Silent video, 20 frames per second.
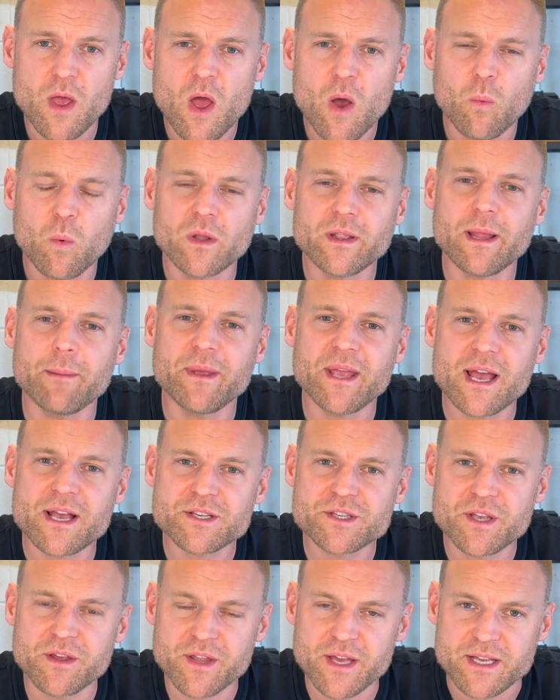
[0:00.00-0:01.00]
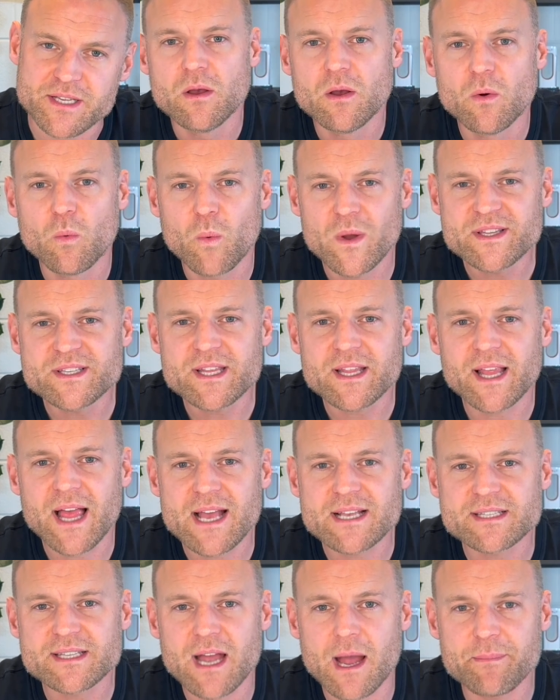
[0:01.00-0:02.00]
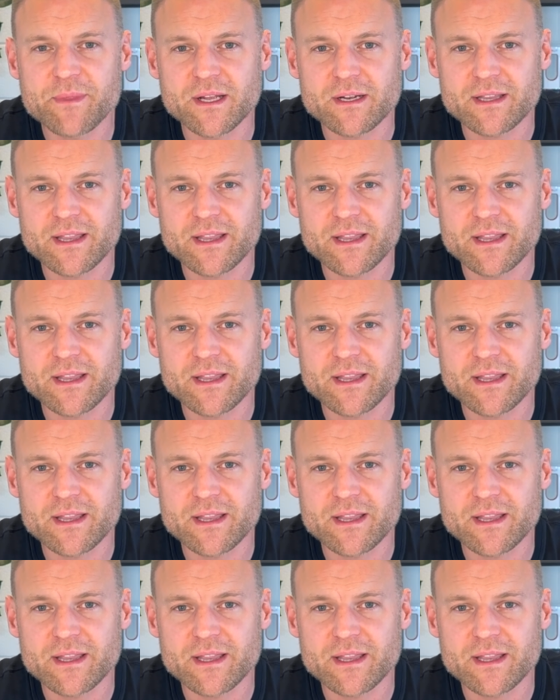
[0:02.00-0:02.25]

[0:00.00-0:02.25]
Well, let me ask you this. When's the last time that a